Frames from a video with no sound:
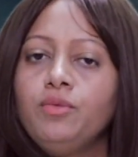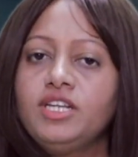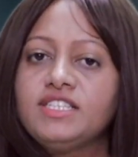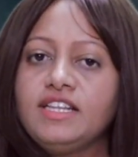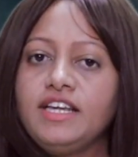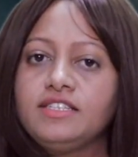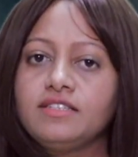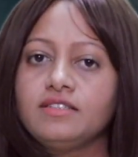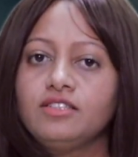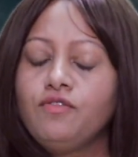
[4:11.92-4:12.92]
minutes
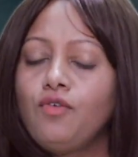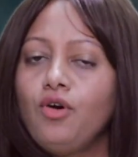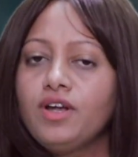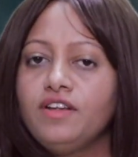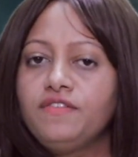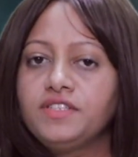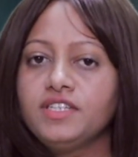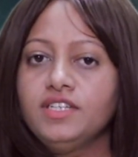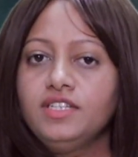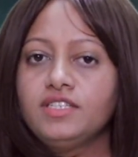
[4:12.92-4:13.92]
later, the fog
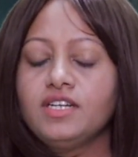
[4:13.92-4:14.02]
lifted